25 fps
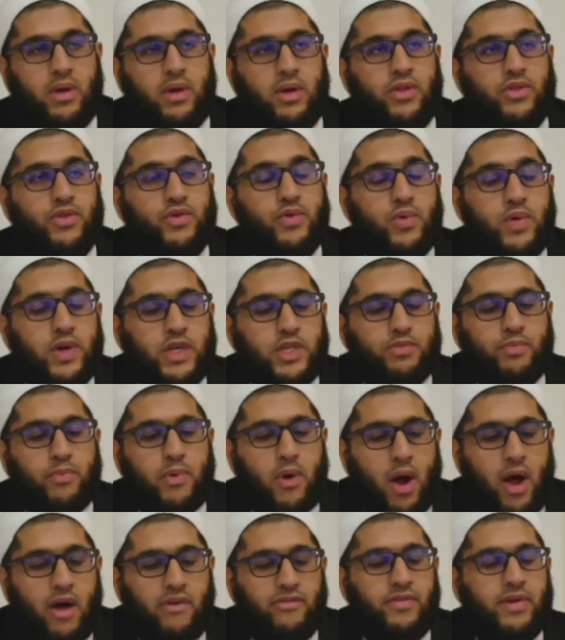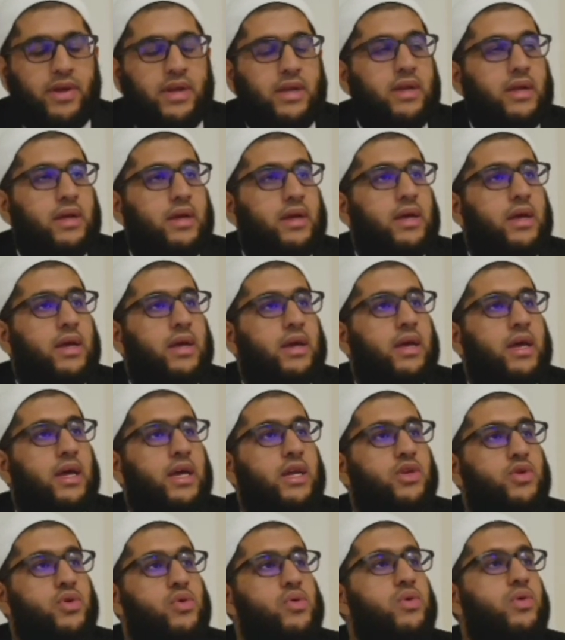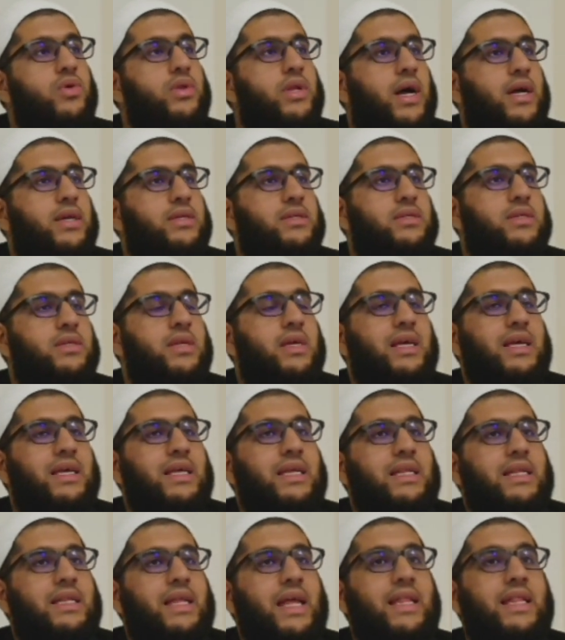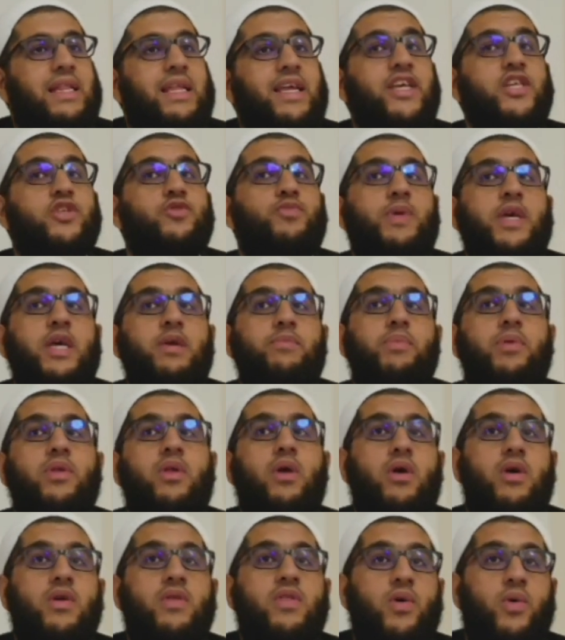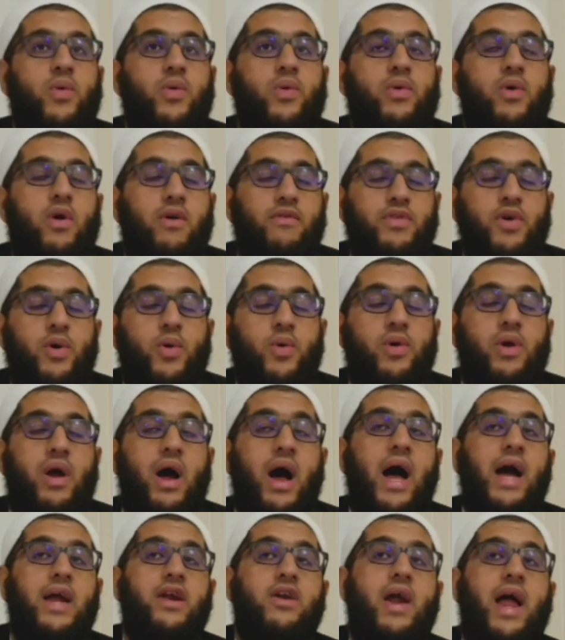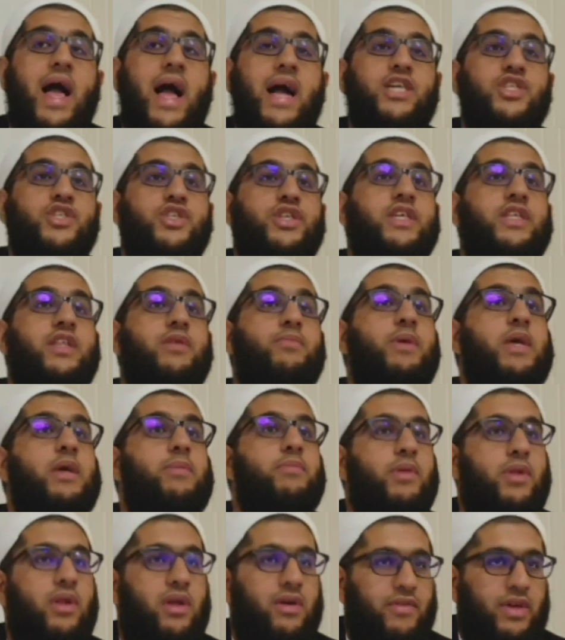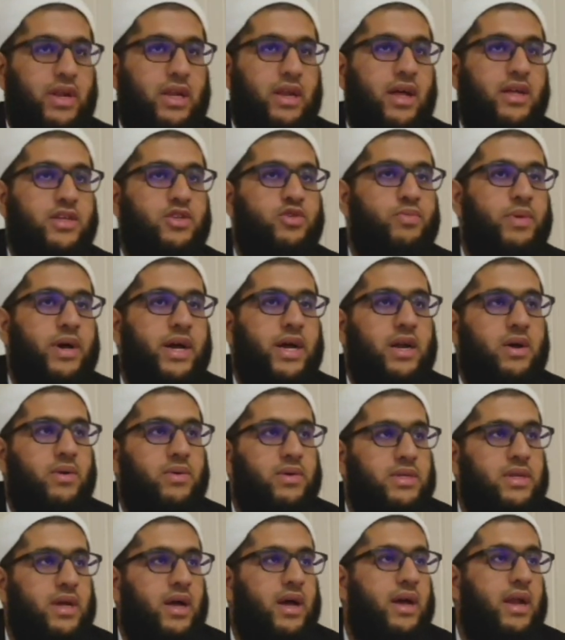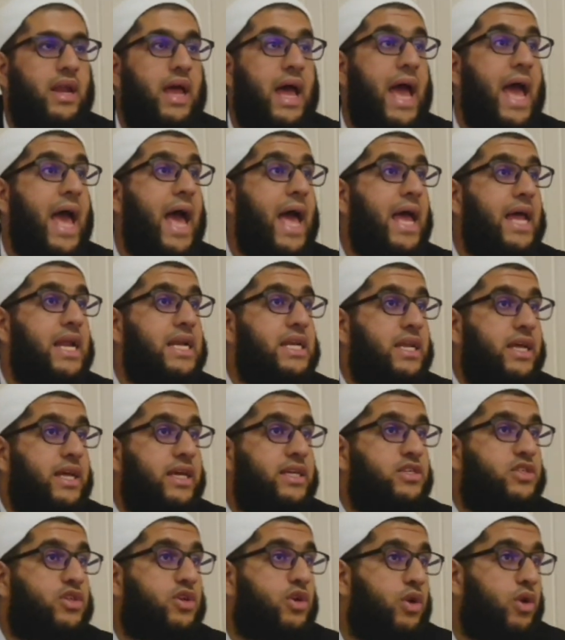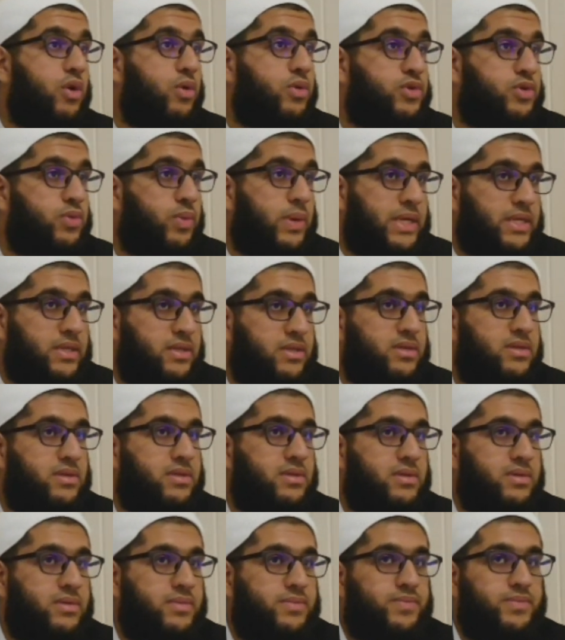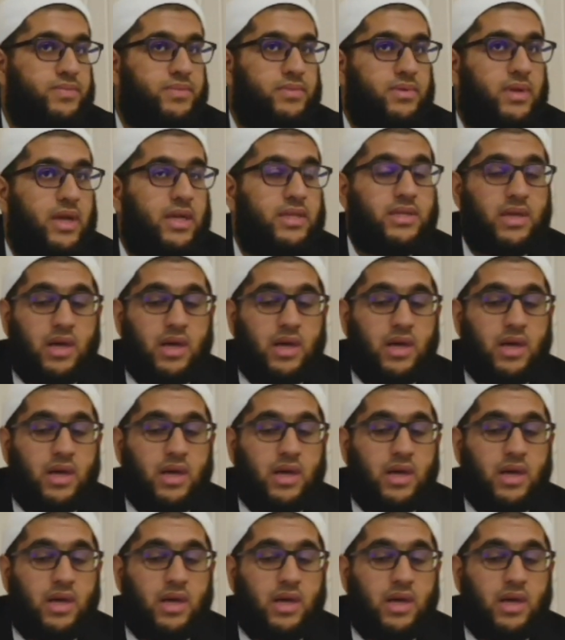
through His Prophet, He told us that these people of the Quran are actually the people of Allah subhanahu wa ta'ala and His close ones. That's